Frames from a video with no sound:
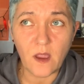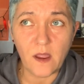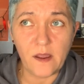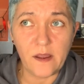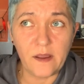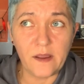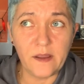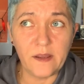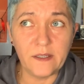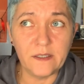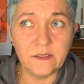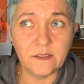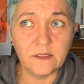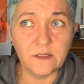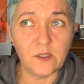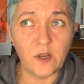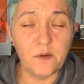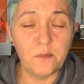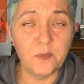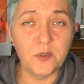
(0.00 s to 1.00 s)
and
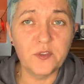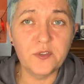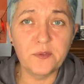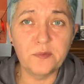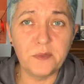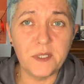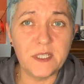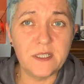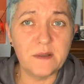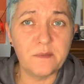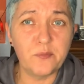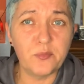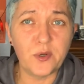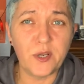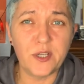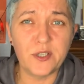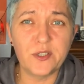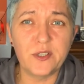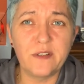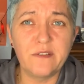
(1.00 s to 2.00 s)
almost sweet
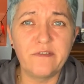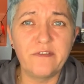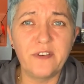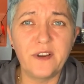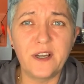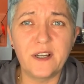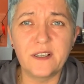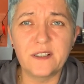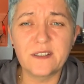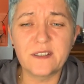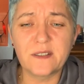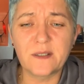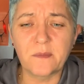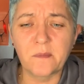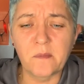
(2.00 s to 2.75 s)
impression first